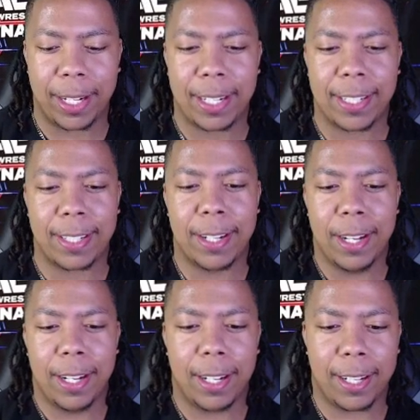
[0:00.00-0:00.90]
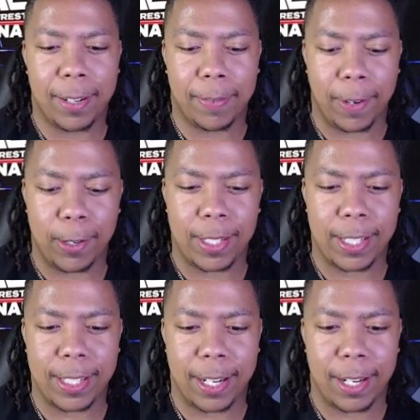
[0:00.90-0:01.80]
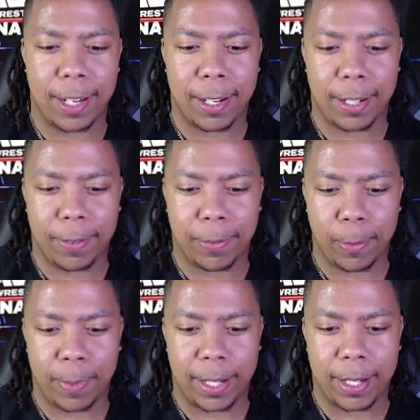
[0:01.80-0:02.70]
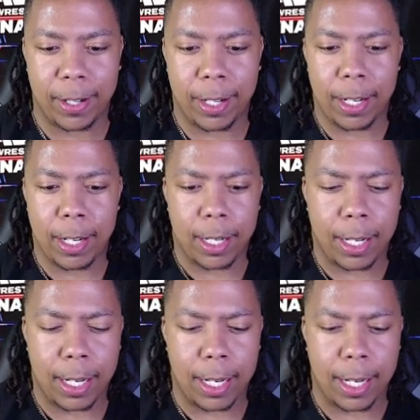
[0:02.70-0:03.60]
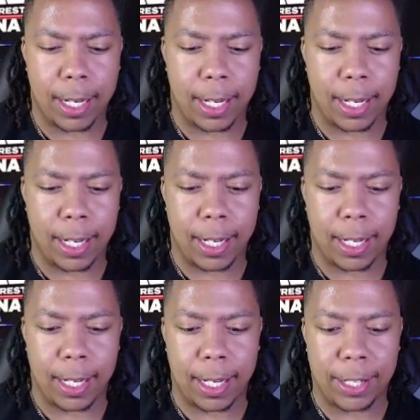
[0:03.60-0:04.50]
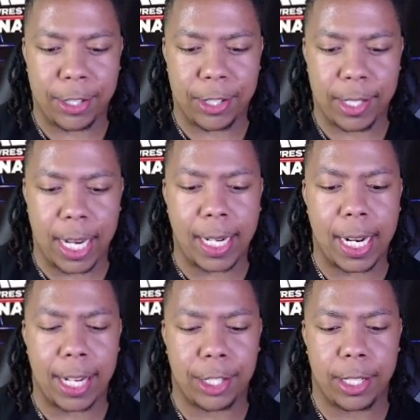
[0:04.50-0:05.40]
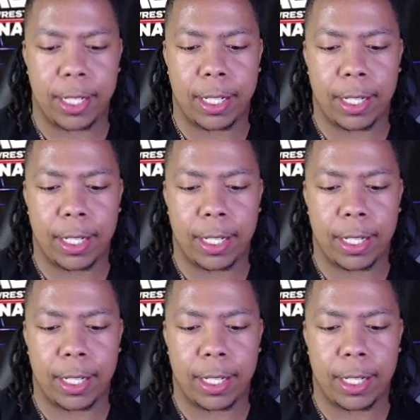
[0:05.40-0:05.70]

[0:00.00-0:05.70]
Danielson uh, versus uh, uh, Tanahashi. God.